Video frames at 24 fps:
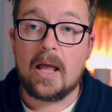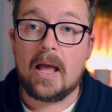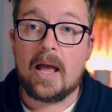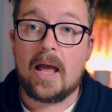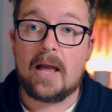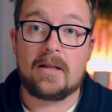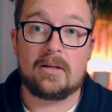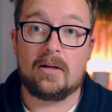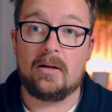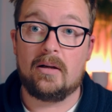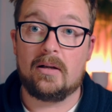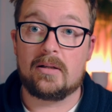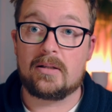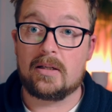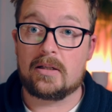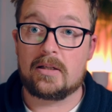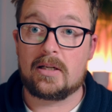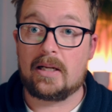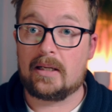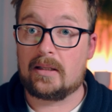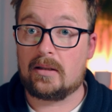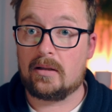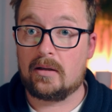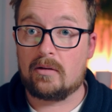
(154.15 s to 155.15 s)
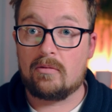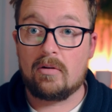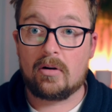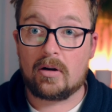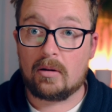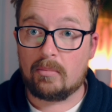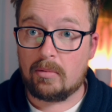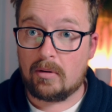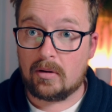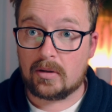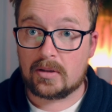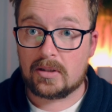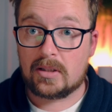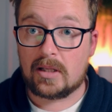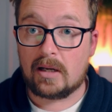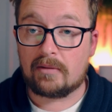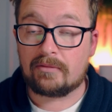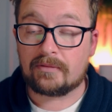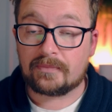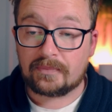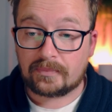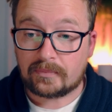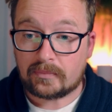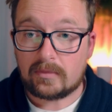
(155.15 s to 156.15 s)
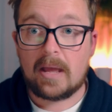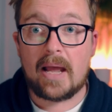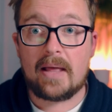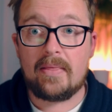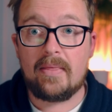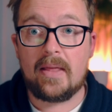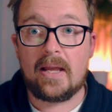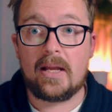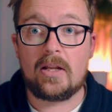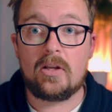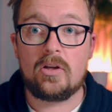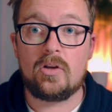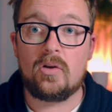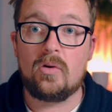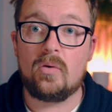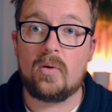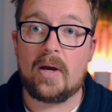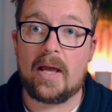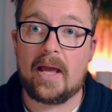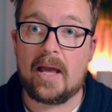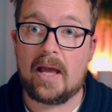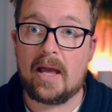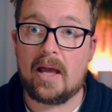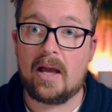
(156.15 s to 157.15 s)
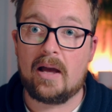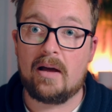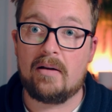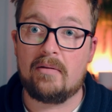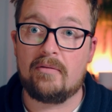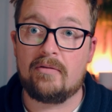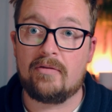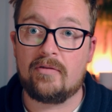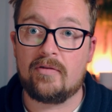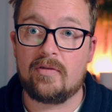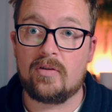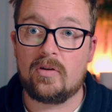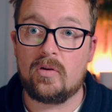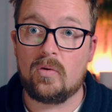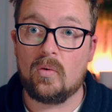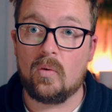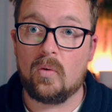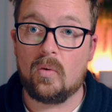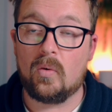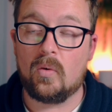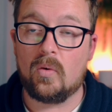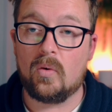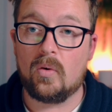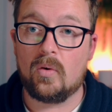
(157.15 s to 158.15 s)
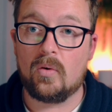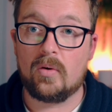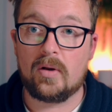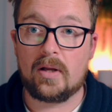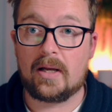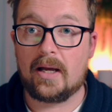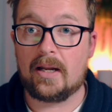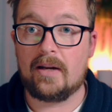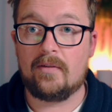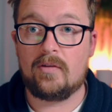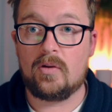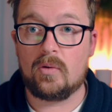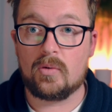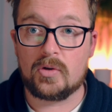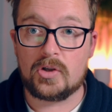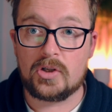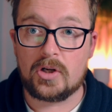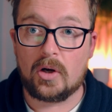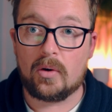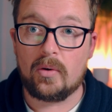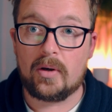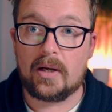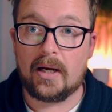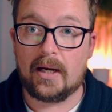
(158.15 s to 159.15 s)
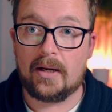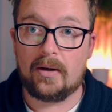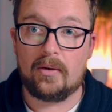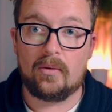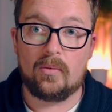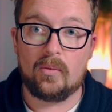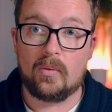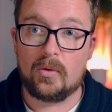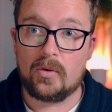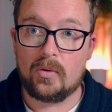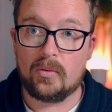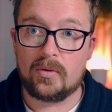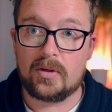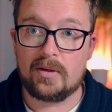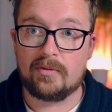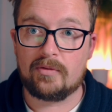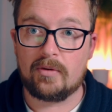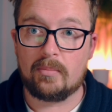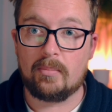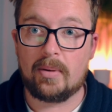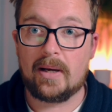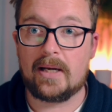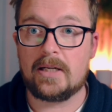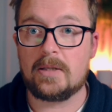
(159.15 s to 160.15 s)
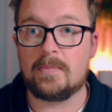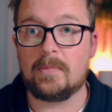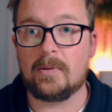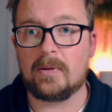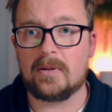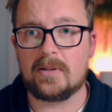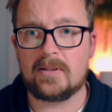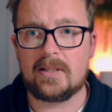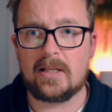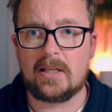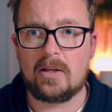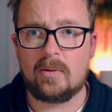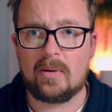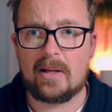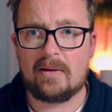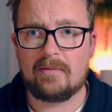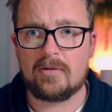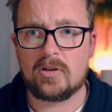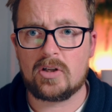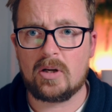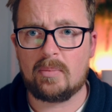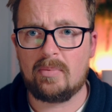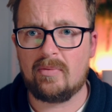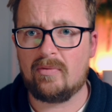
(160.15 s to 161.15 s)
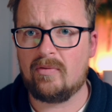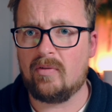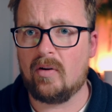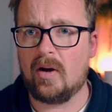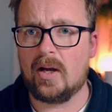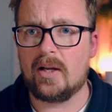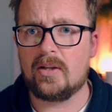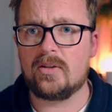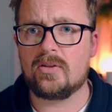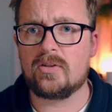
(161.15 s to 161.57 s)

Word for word: So such like the Crock-O-Block stuff. And then you have your kind of your Shogun or your different page builders that you'd have in Shopify.